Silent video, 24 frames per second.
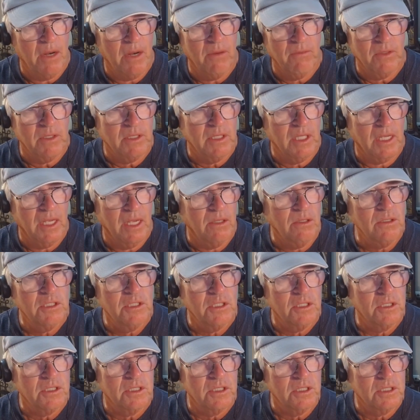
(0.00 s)
Everything
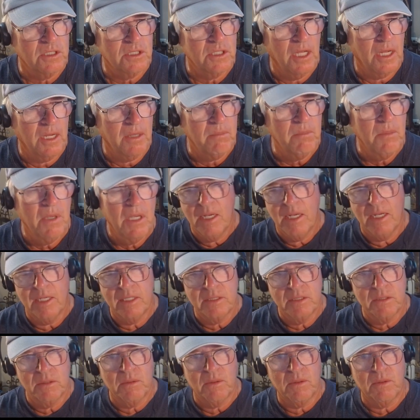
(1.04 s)
else is the same,
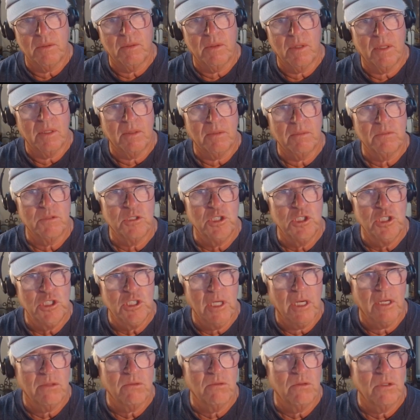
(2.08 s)
and
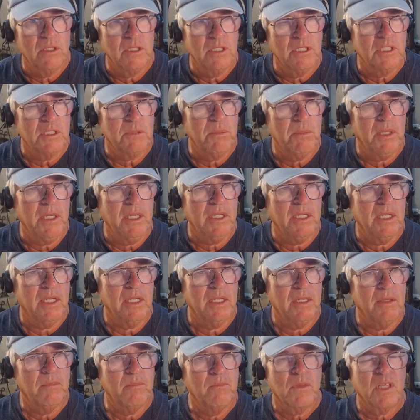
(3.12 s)
generally
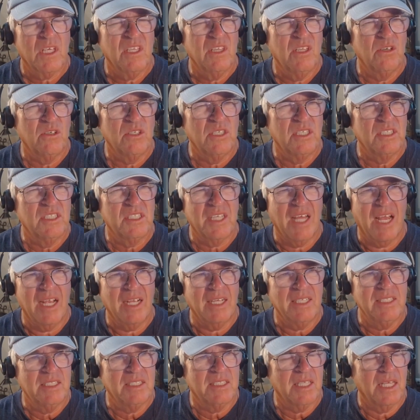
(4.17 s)
speaking, they're
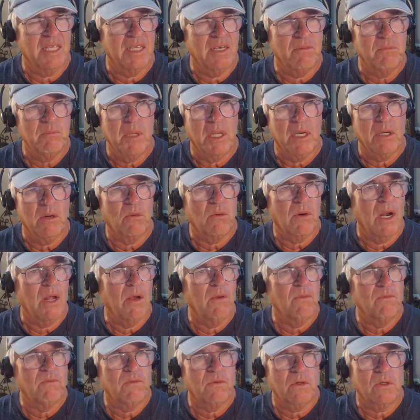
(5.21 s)
designs that have been
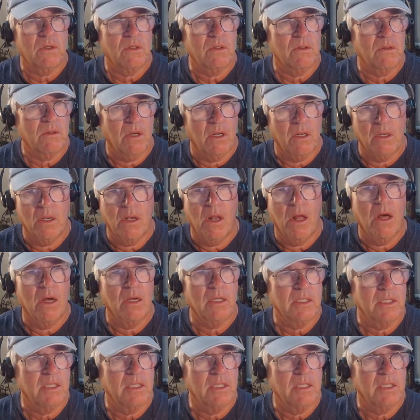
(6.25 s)
around for a long